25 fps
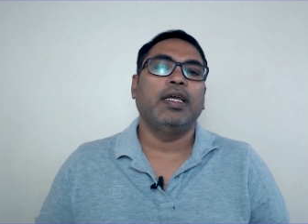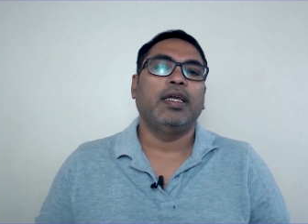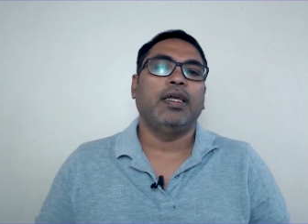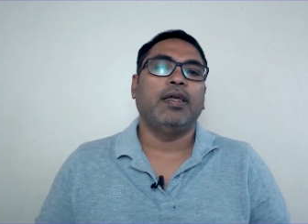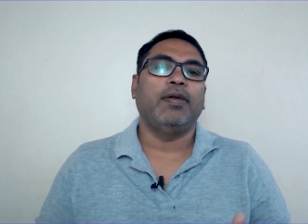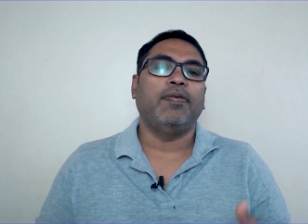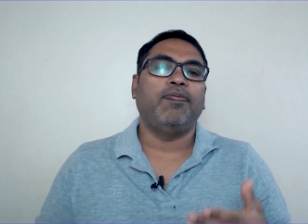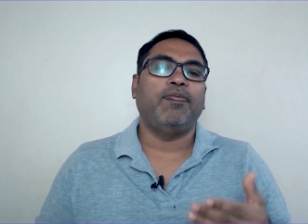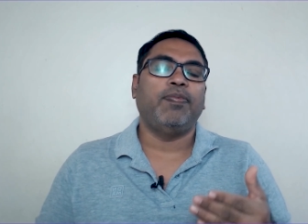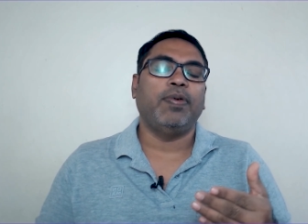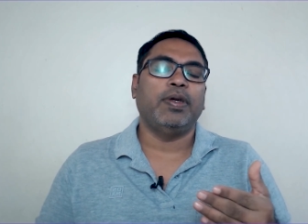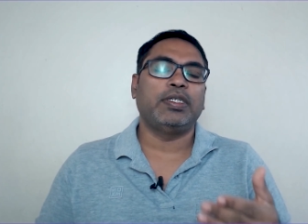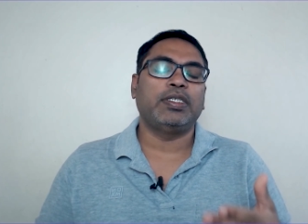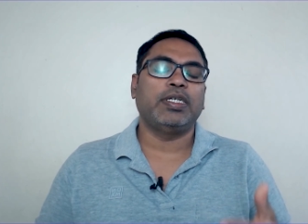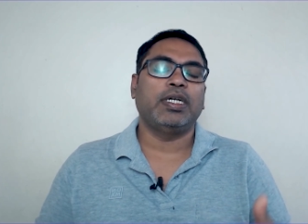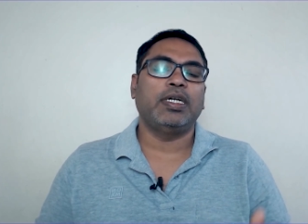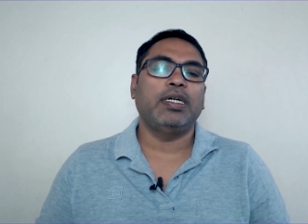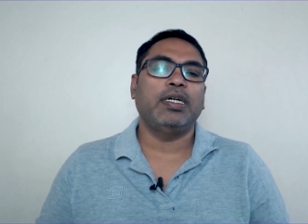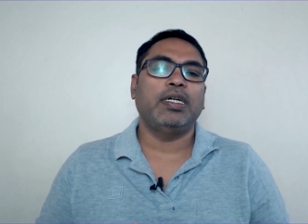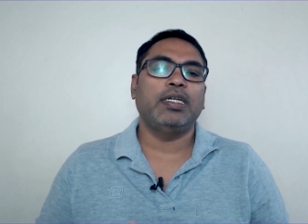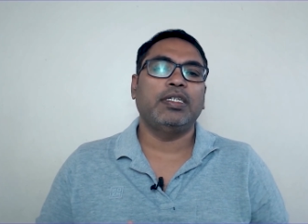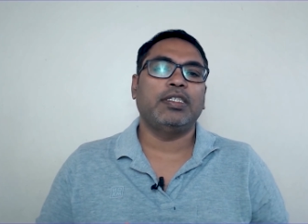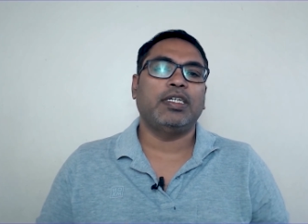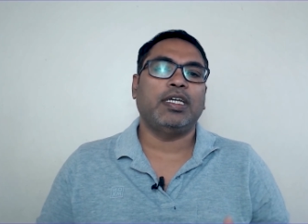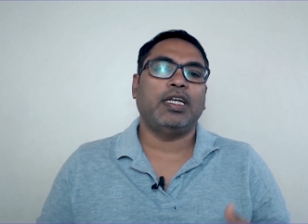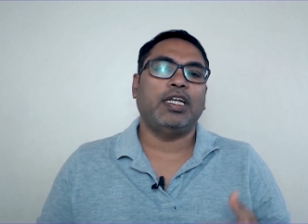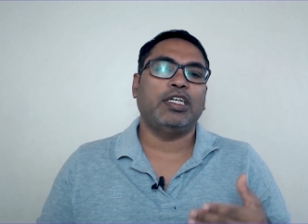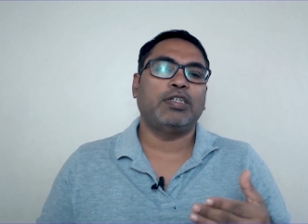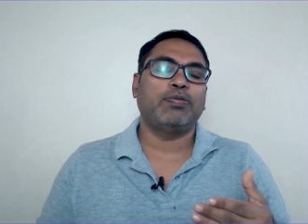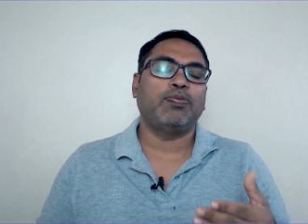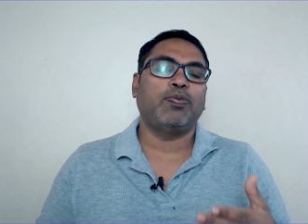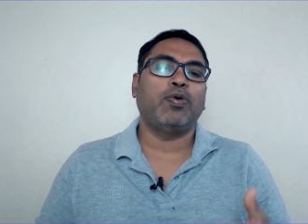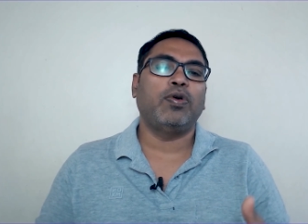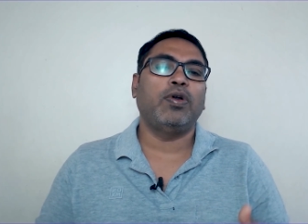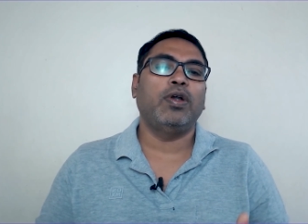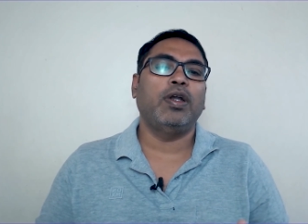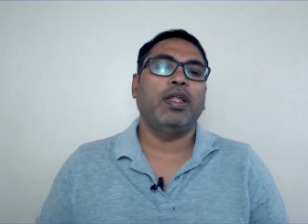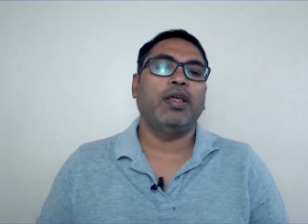if patient is
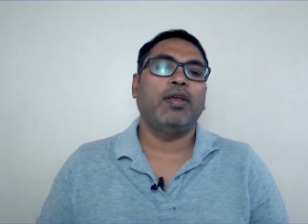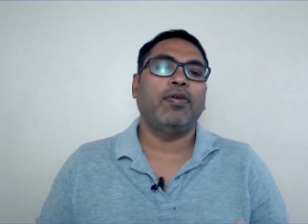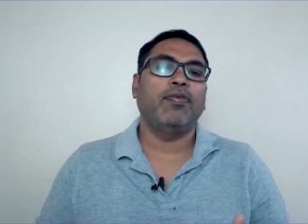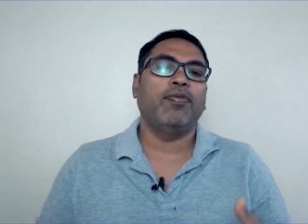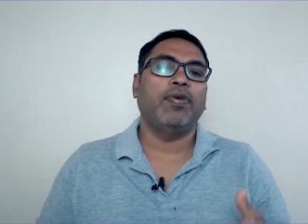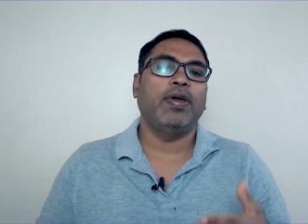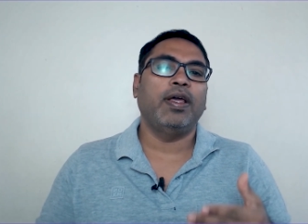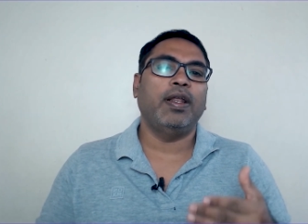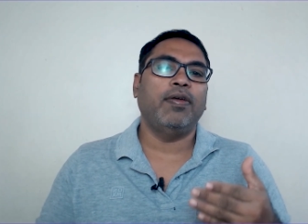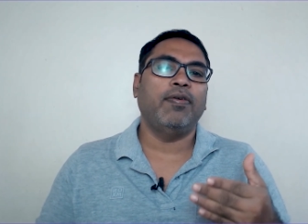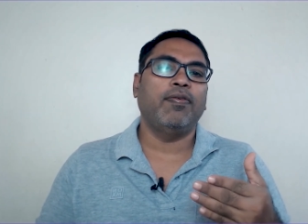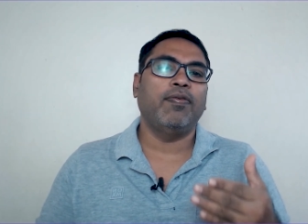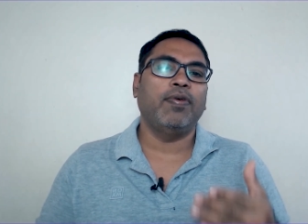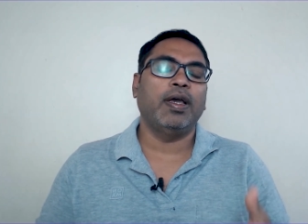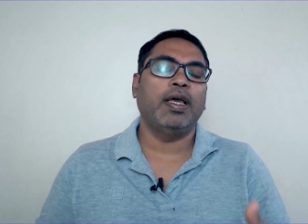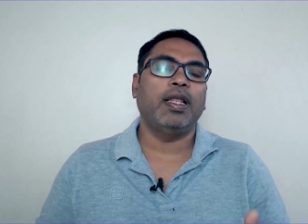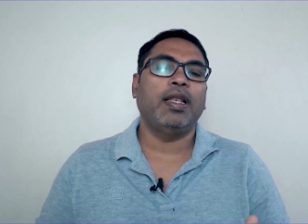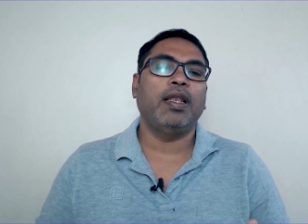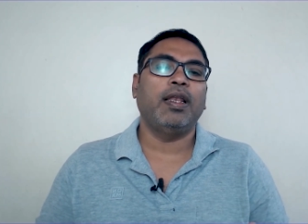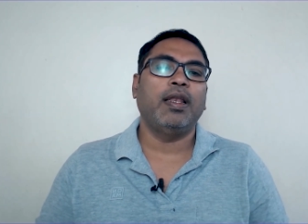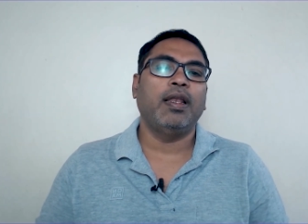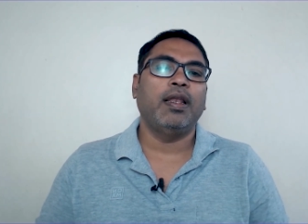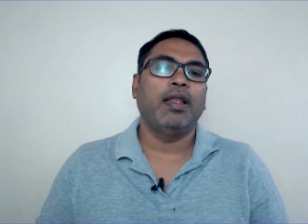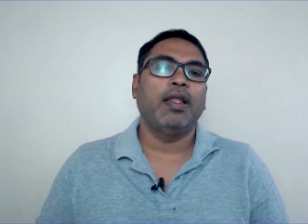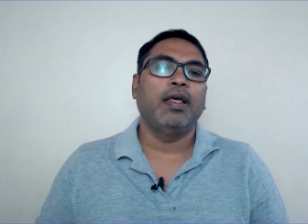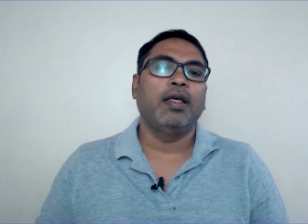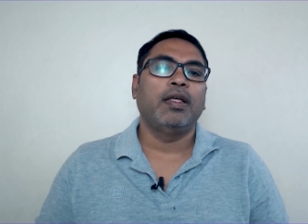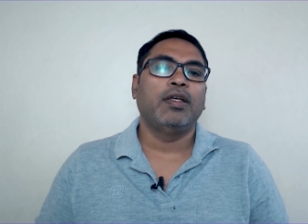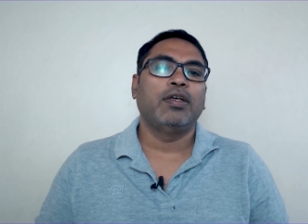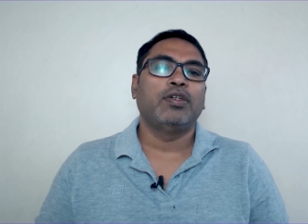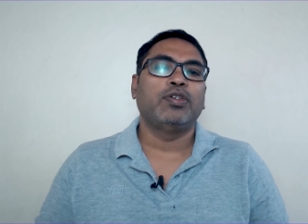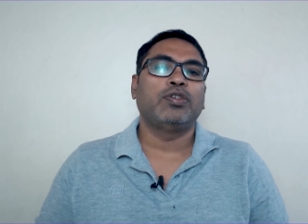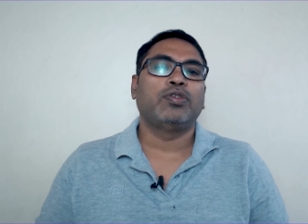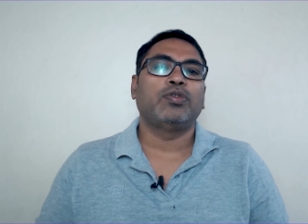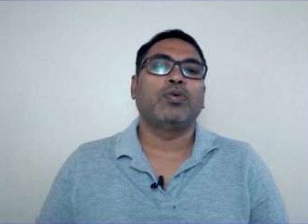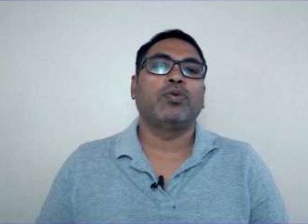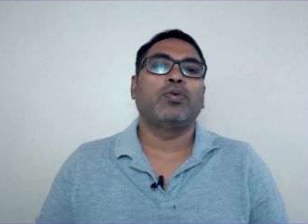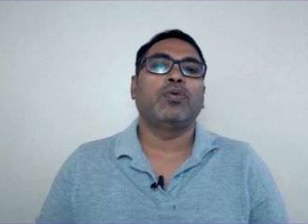responding very well
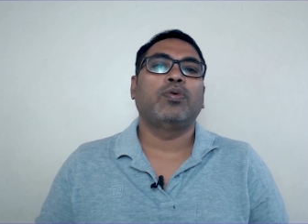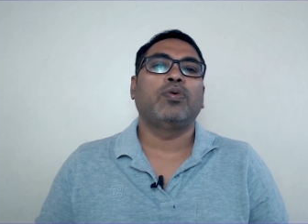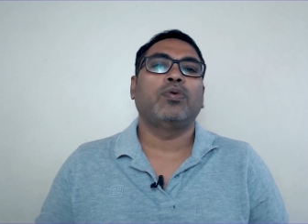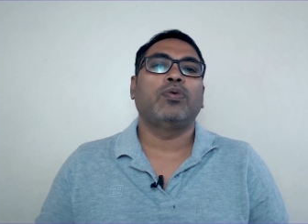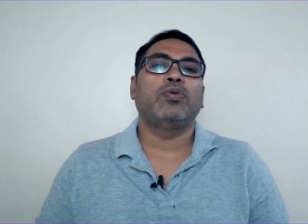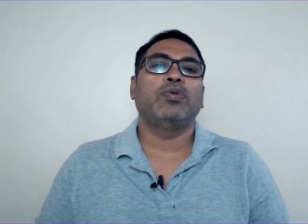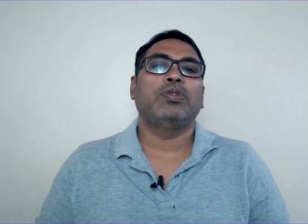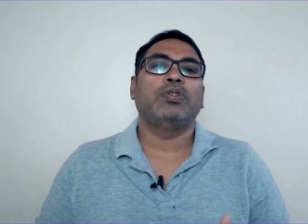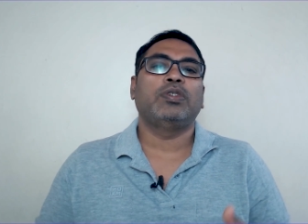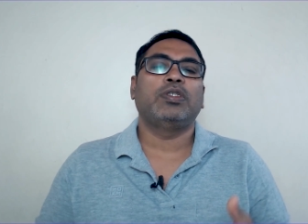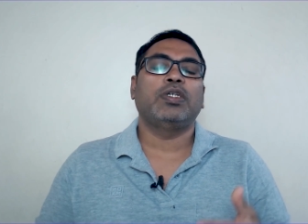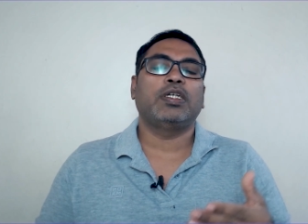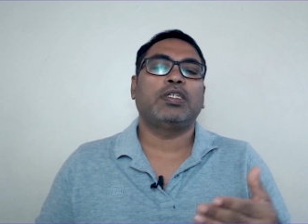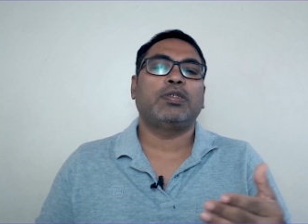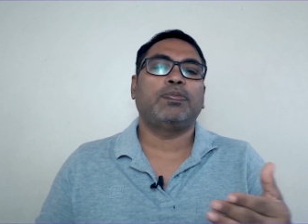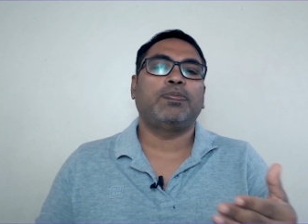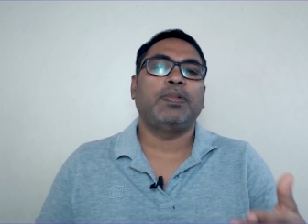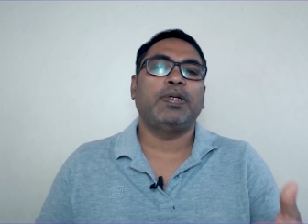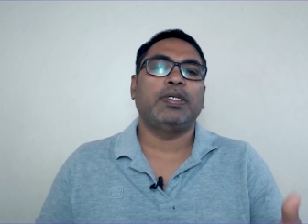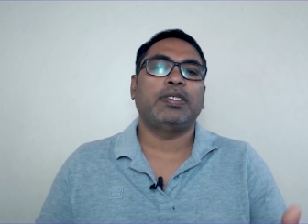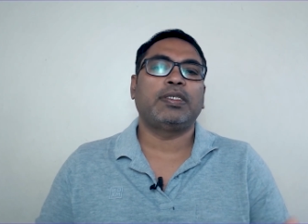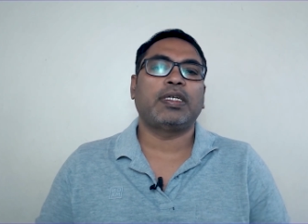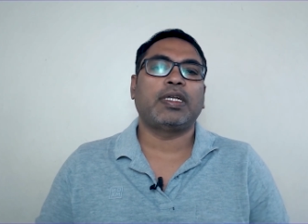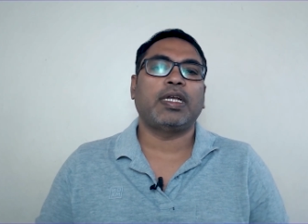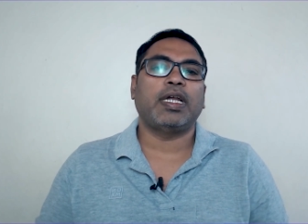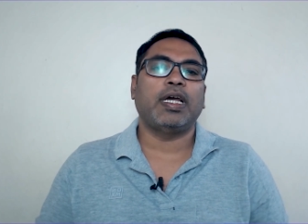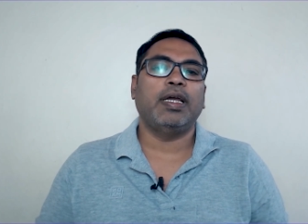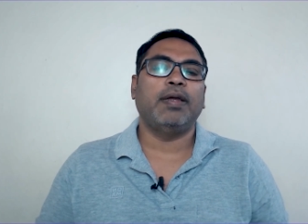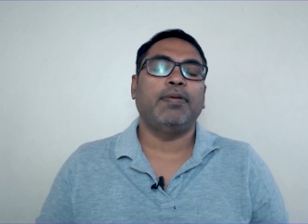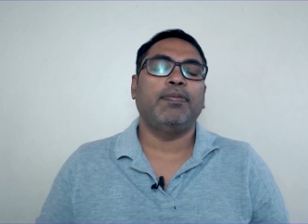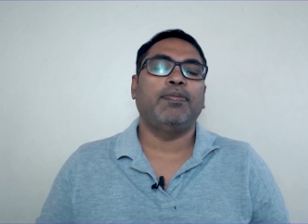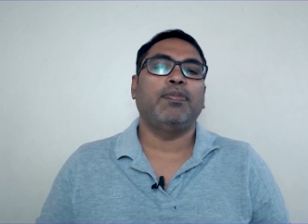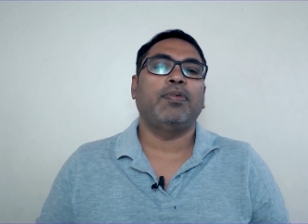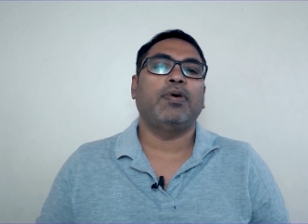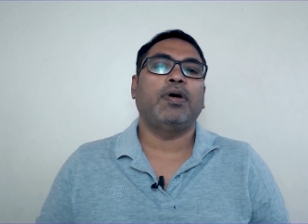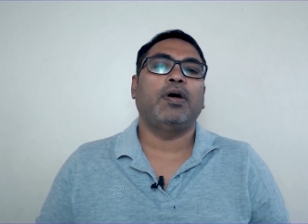so just prescribe